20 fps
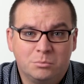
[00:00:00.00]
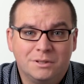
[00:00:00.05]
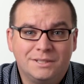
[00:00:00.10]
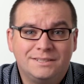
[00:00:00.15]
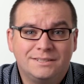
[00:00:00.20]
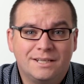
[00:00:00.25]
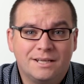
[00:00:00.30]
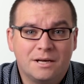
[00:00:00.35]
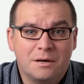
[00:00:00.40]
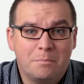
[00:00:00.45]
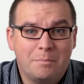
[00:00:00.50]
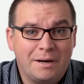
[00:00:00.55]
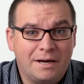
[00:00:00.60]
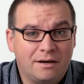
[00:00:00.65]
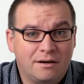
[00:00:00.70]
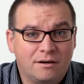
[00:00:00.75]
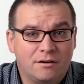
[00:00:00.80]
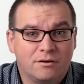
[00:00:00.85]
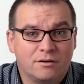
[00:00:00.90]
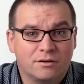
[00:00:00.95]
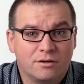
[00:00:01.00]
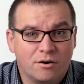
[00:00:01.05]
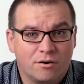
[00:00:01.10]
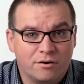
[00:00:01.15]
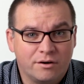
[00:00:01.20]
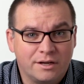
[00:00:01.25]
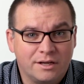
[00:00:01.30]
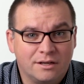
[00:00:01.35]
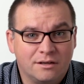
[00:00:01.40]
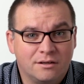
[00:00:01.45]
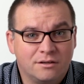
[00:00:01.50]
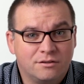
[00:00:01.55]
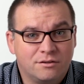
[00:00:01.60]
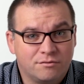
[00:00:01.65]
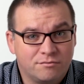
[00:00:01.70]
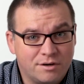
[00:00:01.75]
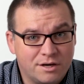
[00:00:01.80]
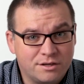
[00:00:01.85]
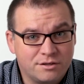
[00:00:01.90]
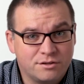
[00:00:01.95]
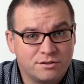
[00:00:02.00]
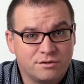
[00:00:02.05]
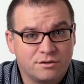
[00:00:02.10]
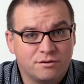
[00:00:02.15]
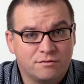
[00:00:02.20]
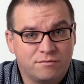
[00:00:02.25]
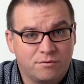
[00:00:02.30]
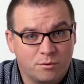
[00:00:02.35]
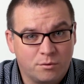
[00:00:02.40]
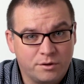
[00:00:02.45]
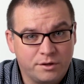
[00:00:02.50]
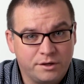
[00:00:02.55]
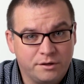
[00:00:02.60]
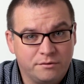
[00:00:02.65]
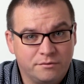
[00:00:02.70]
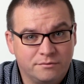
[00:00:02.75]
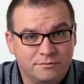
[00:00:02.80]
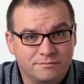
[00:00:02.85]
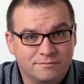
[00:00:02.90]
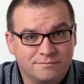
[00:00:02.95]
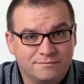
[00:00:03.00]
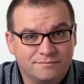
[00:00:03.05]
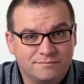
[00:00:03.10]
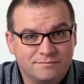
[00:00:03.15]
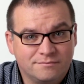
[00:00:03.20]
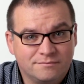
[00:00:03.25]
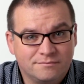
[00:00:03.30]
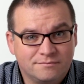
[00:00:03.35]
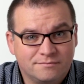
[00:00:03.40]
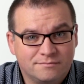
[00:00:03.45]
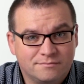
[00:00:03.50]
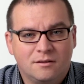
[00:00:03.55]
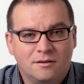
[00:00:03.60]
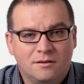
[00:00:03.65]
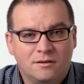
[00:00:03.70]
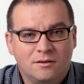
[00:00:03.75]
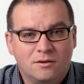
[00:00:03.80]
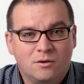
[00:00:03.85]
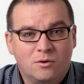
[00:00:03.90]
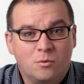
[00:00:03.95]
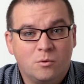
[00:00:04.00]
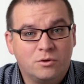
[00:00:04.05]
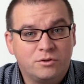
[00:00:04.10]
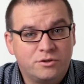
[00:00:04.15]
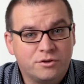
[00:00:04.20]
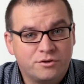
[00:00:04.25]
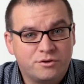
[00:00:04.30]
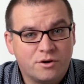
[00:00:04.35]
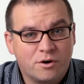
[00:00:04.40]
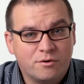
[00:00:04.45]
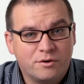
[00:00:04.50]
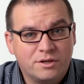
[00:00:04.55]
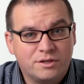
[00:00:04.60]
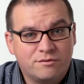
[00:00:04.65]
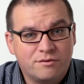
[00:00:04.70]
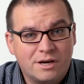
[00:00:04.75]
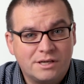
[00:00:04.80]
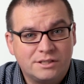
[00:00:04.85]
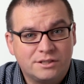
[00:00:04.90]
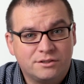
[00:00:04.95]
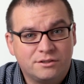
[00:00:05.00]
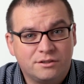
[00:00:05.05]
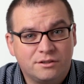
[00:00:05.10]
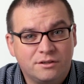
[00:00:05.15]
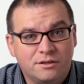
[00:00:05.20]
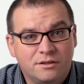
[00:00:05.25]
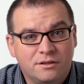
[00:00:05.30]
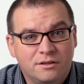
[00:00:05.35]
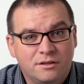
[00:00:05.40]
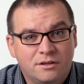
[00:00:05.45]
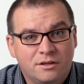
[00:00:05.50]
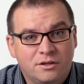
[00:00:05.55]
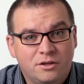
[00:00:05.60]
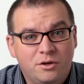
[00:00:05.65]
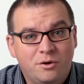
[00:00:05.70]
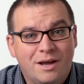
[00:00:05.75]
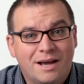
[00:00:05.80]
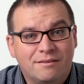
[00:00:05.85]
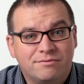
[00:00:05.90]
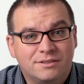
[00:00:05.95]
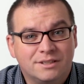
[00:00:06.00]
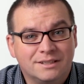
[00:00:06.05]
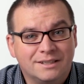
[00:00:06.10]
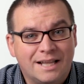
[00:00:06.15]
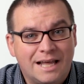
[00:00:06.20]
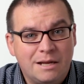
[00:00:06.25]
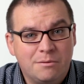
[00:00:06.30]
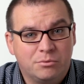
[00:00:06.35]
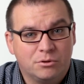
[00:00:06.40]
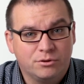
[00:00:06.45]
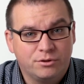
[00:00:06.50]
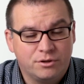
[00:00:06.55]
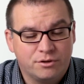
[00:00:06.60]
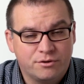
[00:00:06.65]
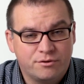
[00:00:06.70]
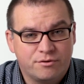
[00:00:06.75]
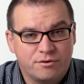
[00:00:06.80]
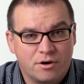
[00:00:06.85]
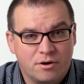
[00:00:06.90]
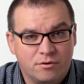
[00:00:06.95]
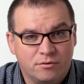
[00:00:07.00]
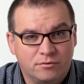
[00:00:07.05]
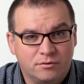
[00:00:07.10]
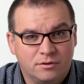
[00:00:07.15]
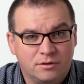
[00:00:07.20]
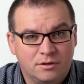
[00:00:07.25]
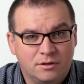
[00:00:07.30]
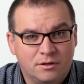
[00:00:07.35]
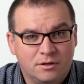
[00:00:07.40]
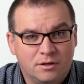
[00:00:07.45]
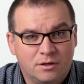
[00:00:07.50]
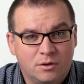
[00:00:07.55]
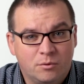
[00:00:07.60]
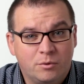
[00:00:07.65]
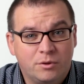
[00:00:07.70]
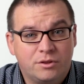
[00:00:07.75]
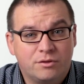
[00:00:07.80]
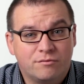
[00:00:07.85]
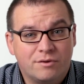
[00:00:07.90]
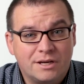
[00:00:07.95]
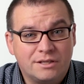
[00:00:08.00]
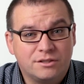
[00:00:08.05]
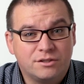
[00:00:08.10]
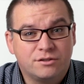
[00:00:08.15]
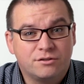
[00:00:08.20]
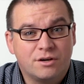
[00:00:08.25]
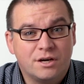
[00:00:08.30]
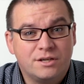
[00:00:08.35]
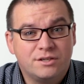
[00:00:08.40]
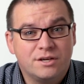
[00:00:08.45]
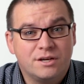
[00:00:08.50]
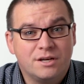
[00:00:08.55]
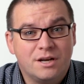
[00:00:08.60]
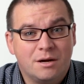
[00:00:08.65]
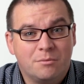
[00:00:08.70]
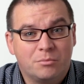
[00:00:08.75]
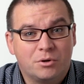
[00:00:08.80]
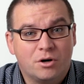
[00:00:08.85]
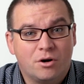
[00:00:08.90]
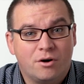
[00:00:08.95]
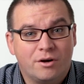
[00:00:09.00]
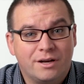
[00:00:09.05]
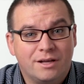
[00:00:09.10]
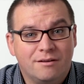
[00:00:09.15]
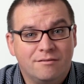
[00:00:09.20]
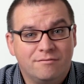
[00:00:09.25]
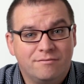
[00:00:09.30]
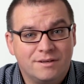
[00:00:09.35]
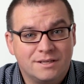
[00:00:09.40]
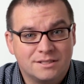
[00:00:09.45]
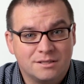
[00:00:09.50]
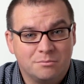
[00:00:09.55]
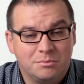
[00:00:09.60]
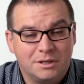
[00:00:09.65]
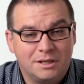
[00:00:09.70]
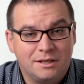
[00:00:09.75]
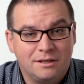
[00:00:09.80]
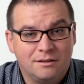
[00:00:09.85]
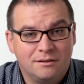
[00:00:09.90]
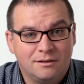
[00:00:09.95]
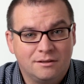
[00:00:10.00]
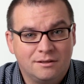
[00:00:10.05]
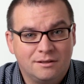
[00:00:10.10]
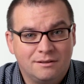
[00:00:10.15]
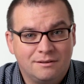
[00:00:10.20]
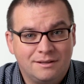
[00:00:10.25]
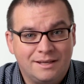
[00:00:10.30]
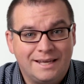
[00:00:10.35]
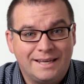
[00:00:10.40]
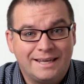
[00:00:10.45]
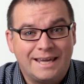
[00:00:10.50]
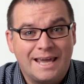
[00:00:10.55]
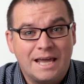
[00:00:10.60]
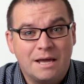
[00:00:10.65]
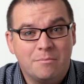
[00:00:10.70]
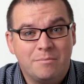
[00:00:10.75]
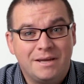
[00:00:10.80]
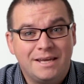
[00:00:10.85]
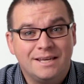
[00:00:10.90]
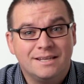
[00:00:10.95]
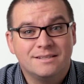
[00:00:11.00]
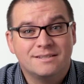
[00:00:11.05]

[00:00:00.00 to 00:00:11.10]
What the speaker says: please get a parent or guardian to register for you. Once your drone is registered, you have to label your drone with the registration number on it visibly. It can be